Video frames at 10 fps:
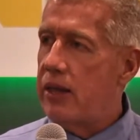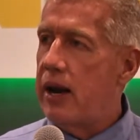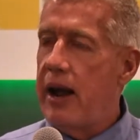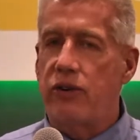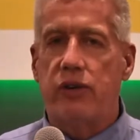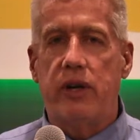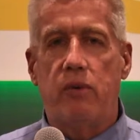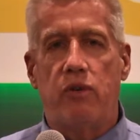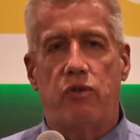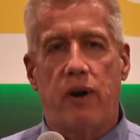that actually
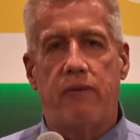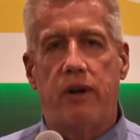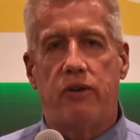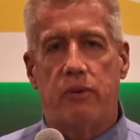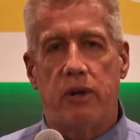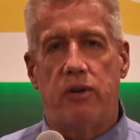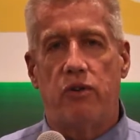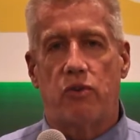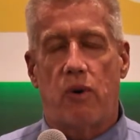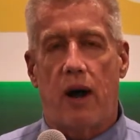was driven to
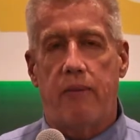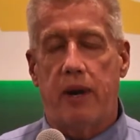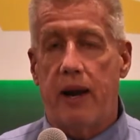reduce crime.